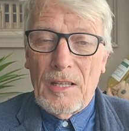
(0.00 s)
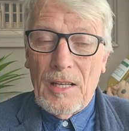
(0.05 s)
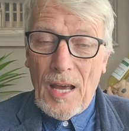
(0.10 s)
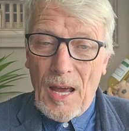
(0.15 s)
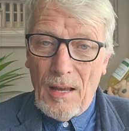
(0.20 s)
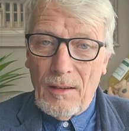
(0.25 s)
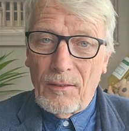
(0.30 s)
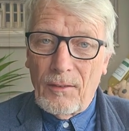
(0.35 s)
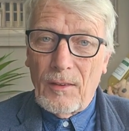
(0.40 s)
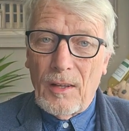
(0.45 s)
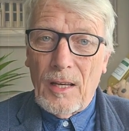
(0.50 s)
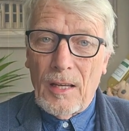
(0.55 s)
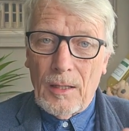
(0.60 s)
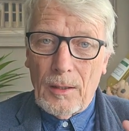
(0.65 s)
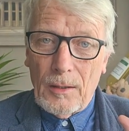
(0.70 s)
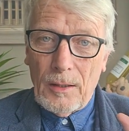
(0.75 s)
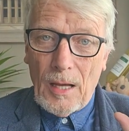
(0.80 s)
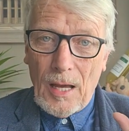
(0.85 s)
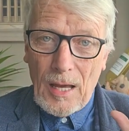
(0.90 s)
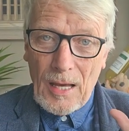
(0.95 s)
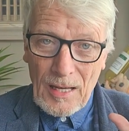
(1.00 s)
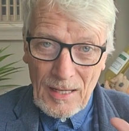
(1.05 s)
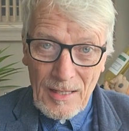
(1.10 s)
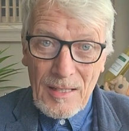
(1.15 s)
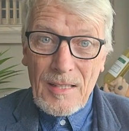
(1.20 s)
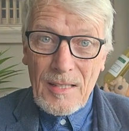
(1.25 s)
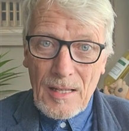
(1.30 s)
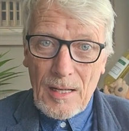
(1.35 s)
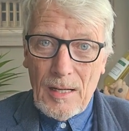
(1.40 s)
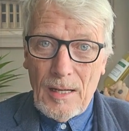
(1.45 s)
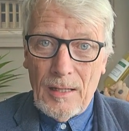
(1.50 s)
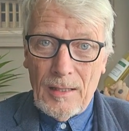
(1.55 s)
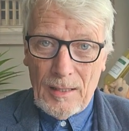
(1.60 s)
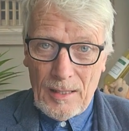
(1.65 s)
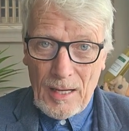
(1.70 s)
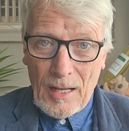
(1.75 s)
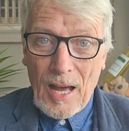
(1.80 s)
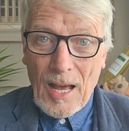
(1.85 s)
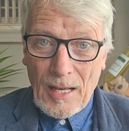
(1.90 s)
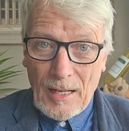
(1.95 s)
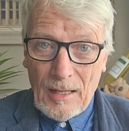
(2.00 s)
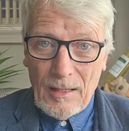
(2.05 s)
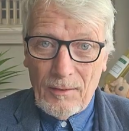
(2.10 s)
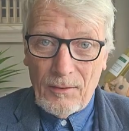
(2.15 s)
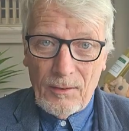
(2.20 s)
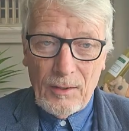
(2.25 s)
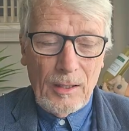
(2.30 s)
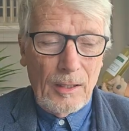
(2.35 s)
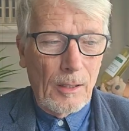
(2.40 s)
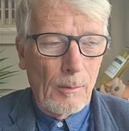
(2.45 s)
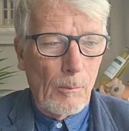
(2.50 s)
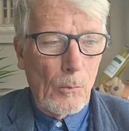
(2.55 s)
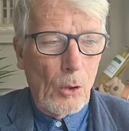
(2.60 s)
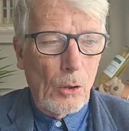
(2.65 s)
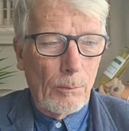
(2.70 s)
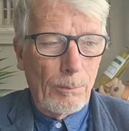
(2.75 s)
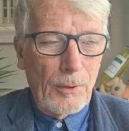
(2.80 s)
Yes, it is an Islay single malt,